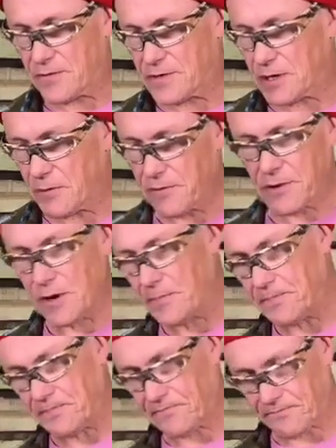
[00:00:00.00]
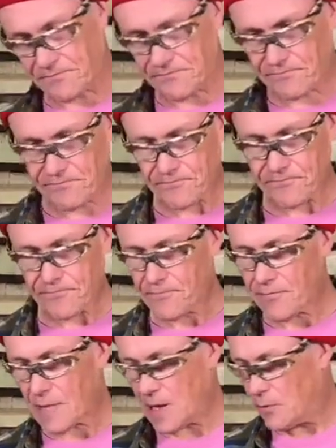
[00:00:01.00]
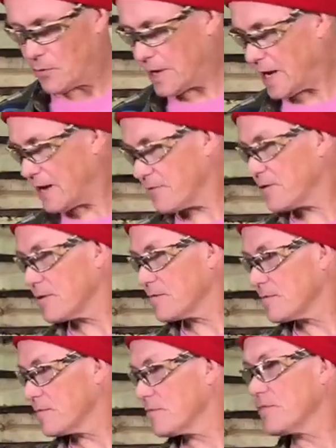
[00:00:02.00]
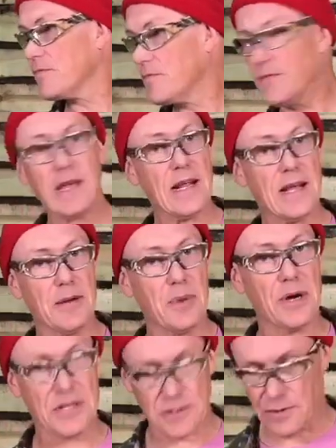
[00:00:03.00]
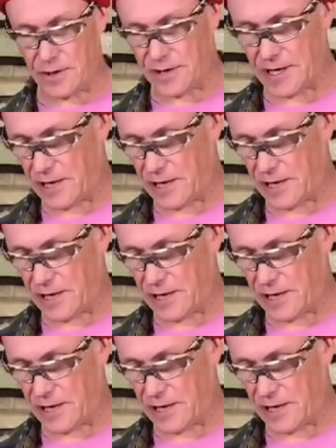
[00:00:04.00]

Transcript: So we have nearly a bike's worth here.